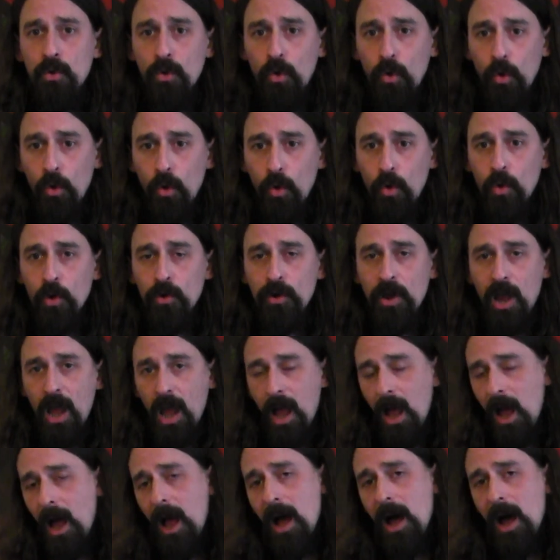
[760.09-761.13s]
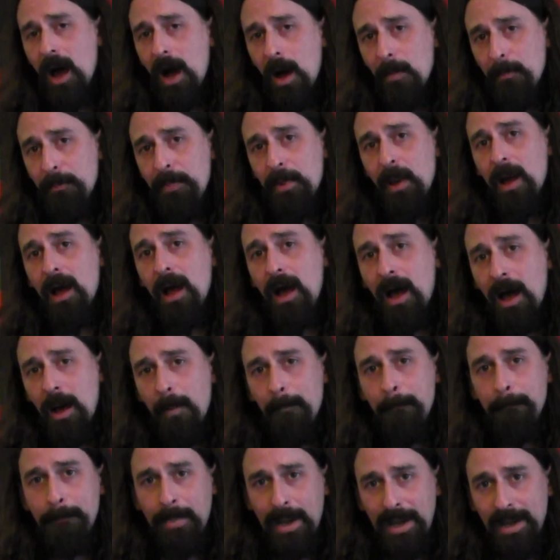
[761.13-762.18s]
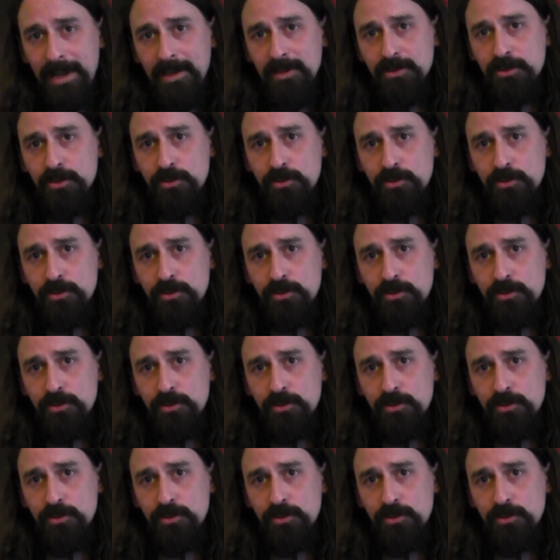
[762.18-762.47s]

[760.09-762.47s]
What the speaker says: chord, up, bass,